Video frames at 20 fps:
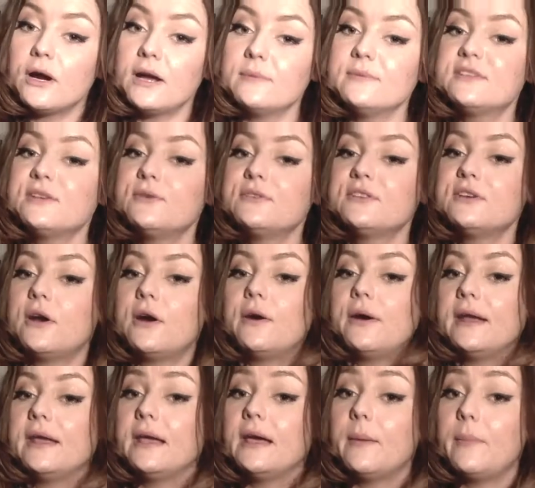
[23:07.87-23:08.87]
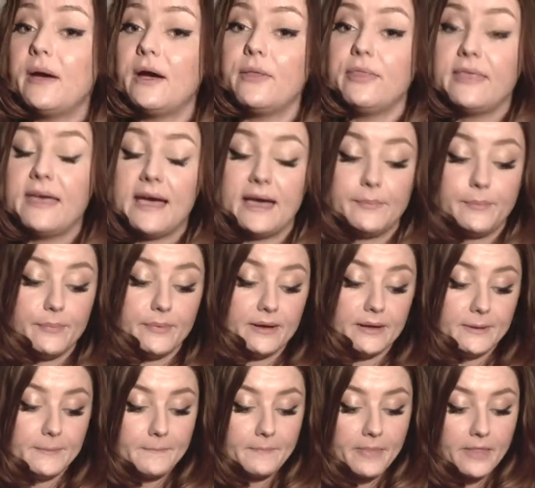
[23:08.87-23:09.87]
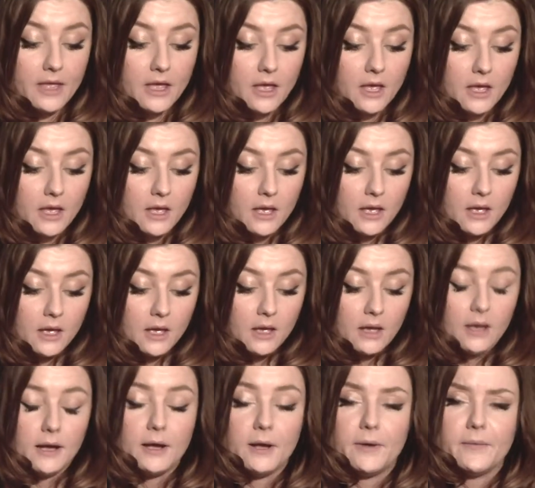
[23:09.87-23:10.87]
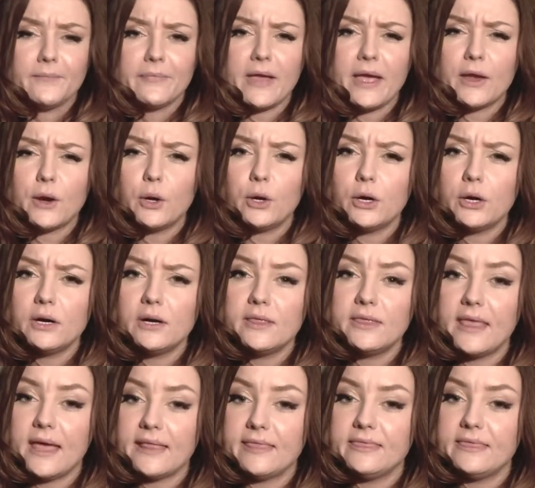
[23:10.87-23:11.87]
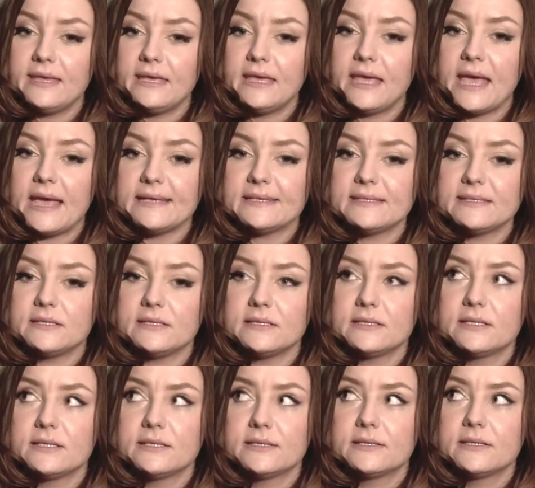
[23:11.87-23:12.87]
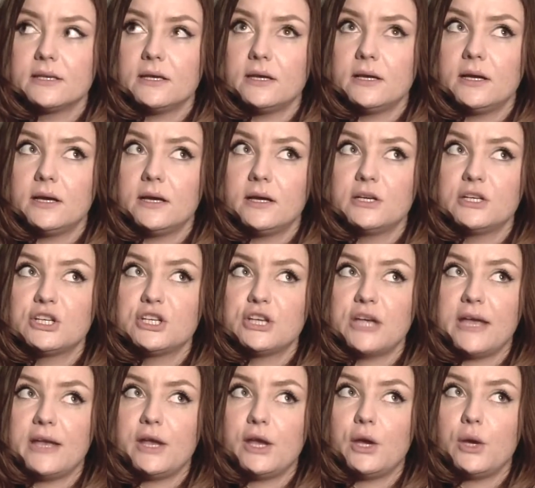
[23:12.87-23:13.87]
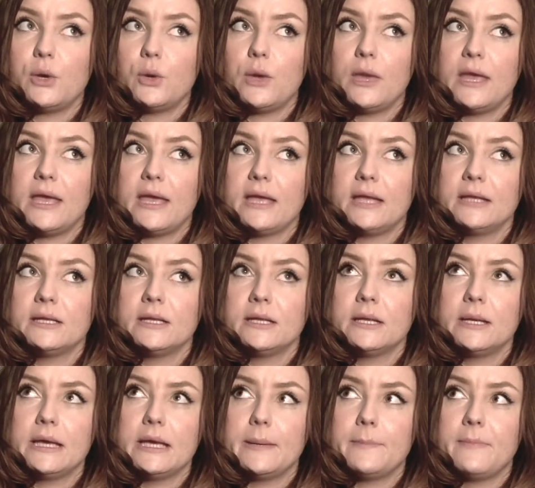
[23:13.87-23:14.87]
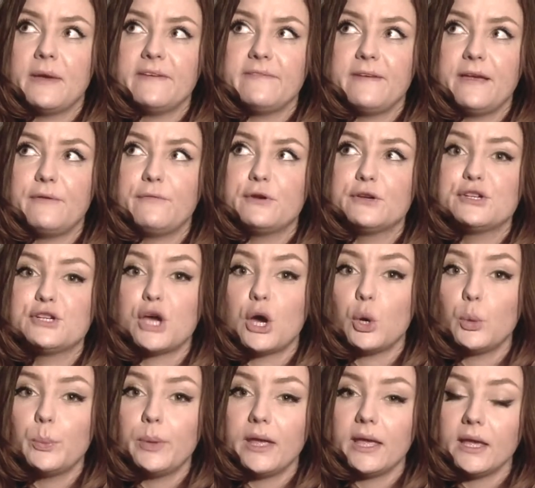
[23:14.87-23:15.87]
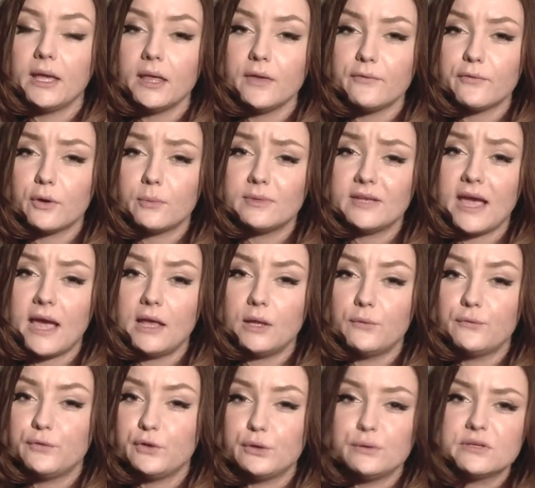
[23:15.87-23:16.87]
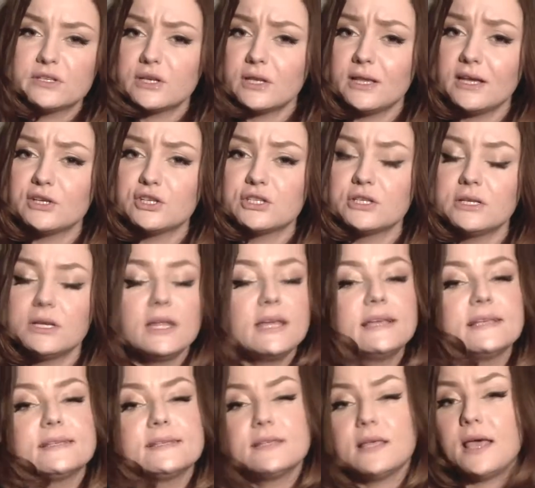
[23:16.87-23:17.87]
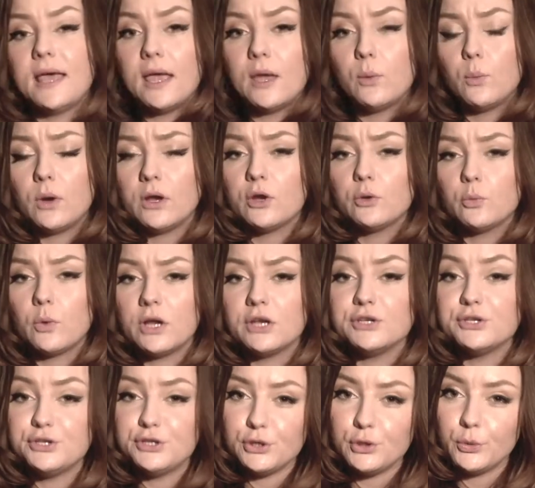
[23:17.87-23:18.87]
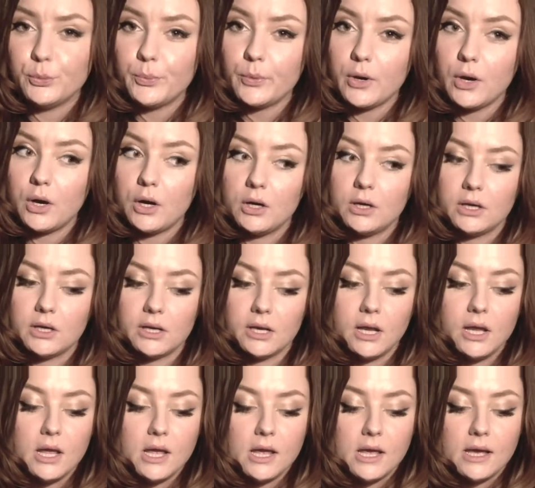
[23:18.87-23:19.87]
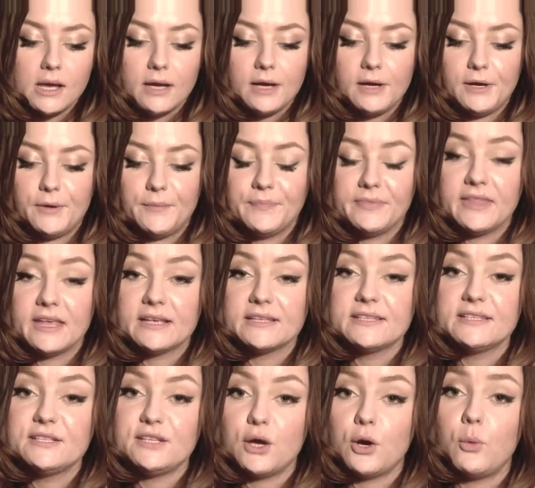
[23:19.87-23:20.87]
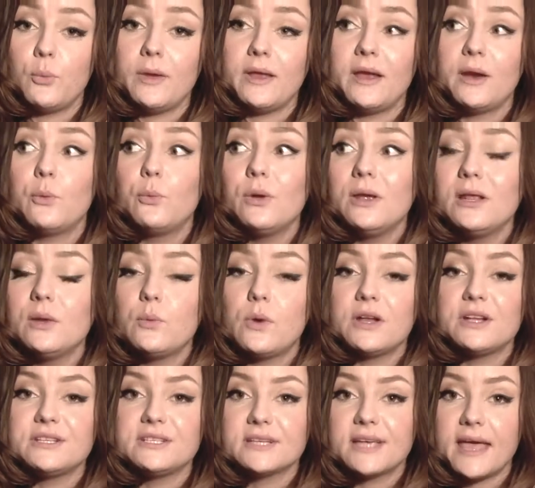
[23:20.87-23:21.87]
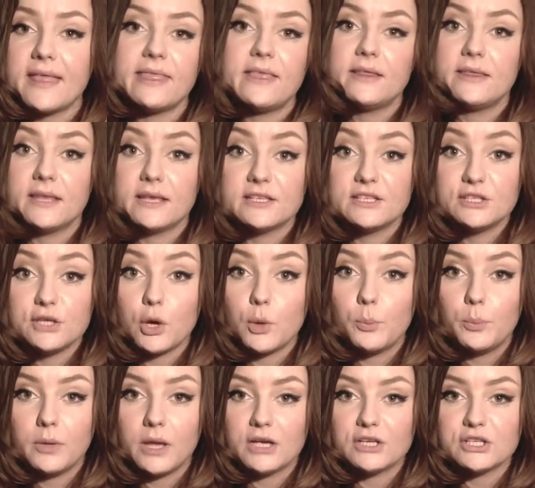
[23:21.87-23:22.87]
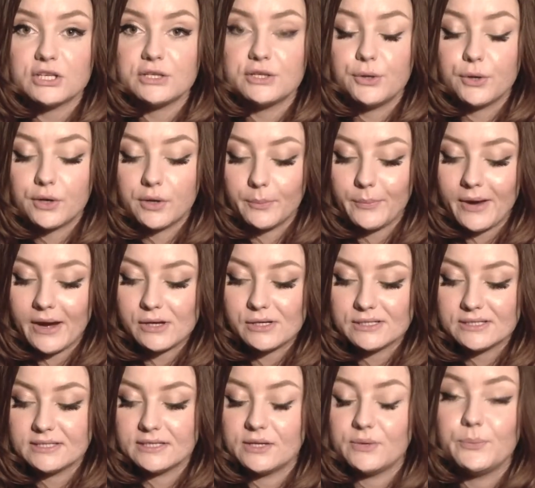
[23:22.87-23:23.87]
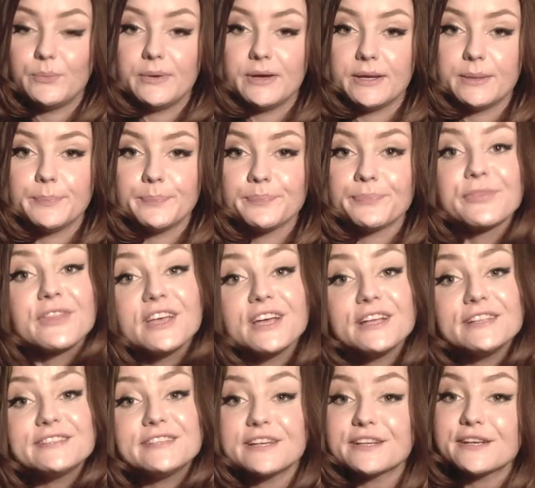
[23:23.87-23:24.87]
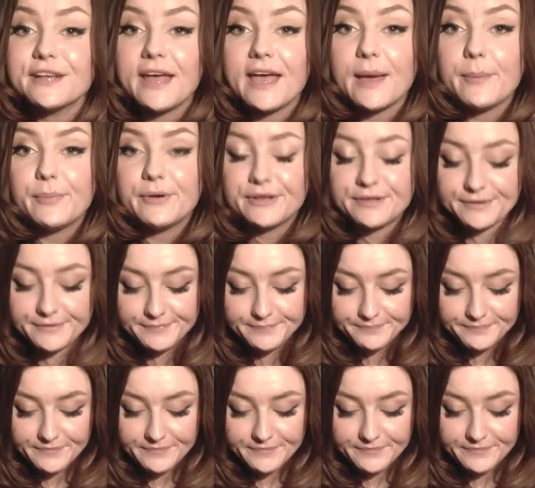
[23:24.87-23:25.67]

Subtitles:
I'm so sorry about that, but I heard that the Essence shadow in my favorite tauping from the Isle of Nudes collection is a one-on-one dupe on NYX taupe, and I really wanted to get that NYX taupe blush and do a comparison, but it's not gonna happen.